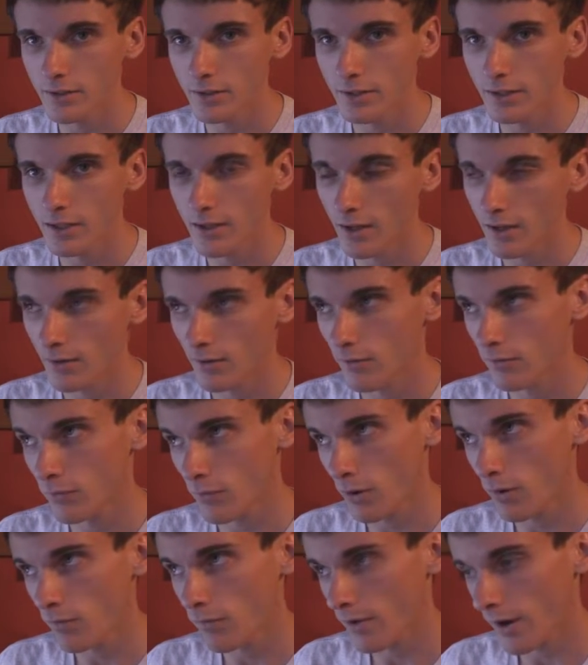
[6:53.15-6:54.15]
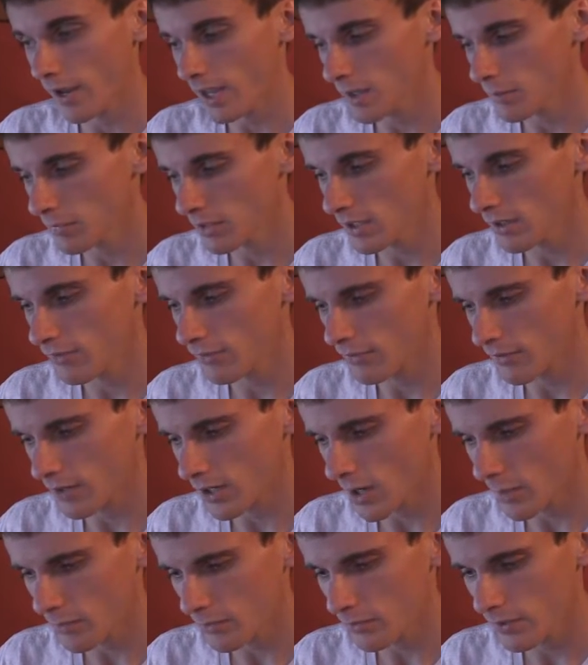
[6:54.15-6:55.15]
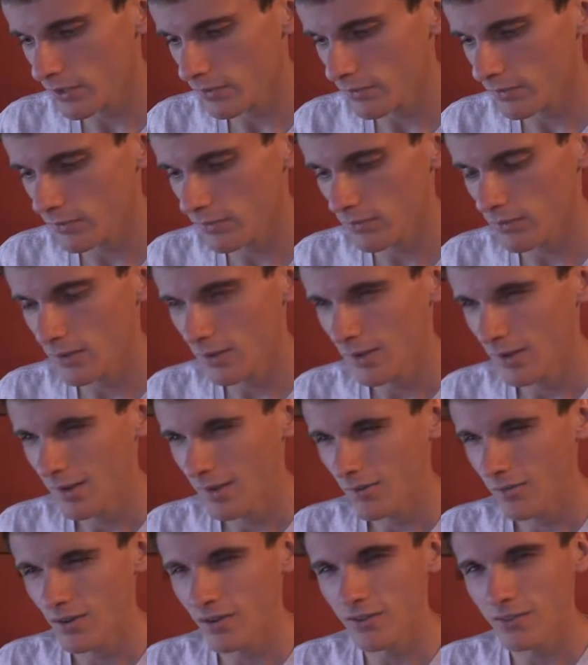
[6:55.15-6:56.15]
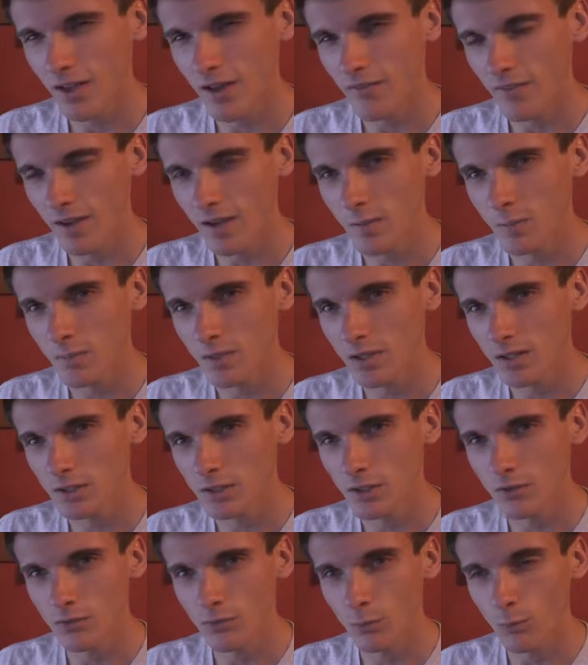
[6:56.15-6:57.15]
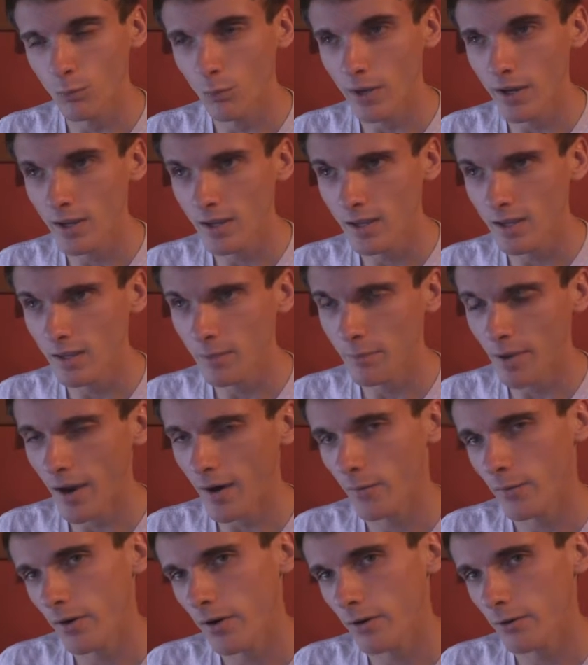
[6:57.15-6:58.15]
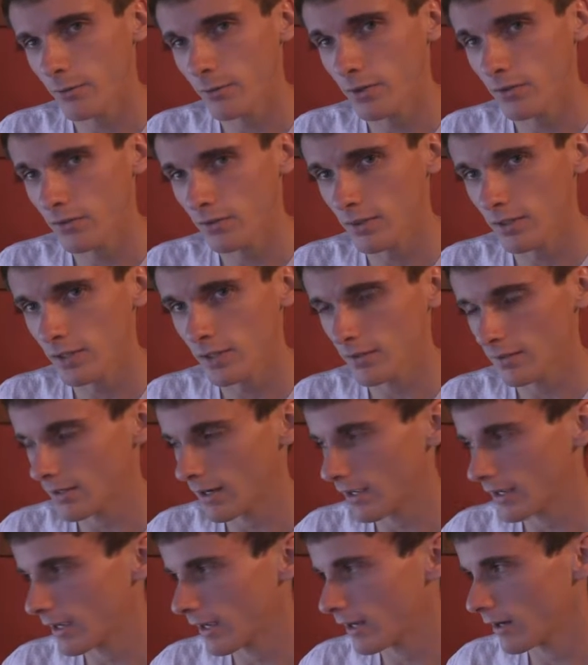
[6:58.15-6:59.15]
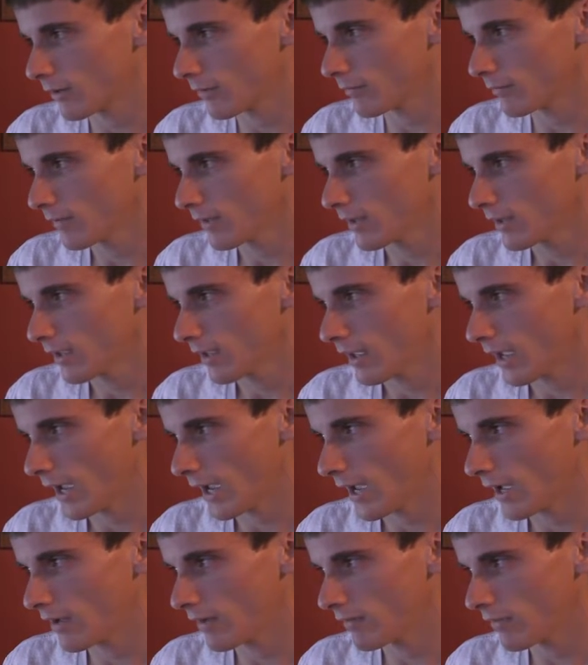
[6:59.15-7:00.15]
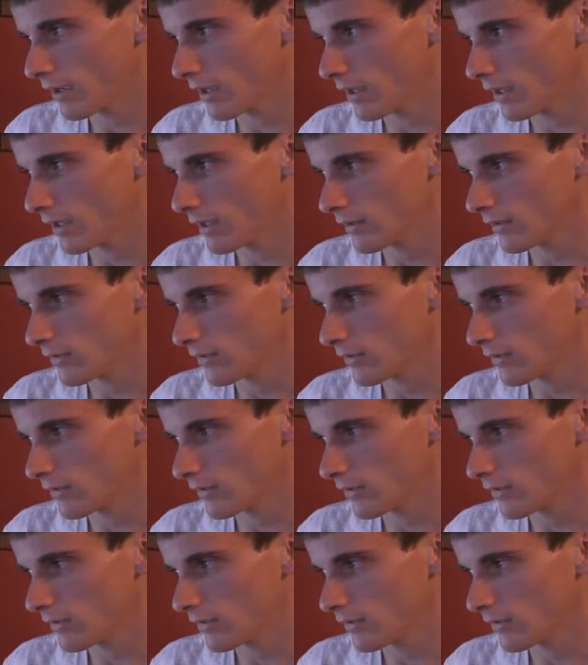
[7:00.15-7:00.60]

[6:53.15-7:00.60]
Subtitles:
AMD for a couple of reasons. First off, AMD is just way power hungry recently, and I kind of have a